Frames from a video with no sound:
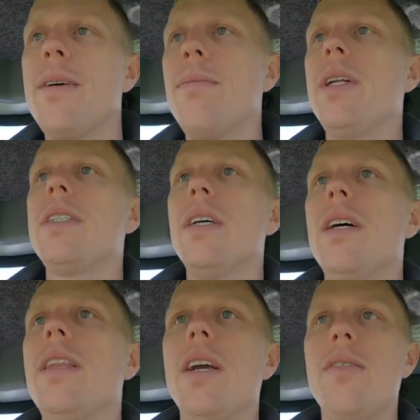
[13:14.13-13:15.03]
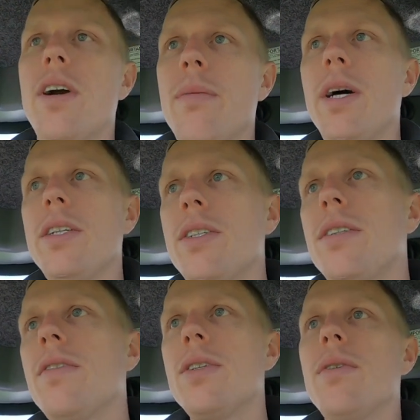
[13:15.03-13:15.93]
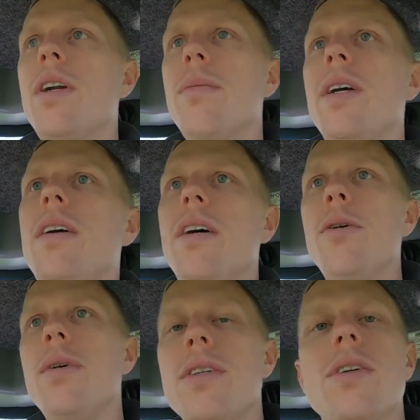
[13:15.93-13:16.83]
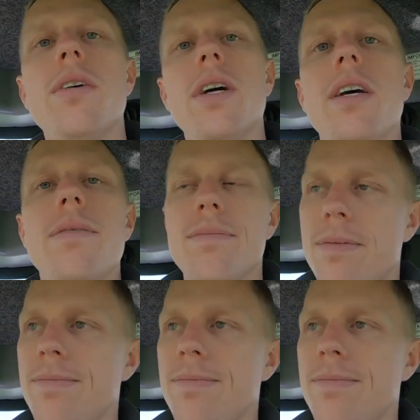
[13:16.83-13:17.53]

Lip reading: But thank you very much for joining me. I hope you enjoyed it.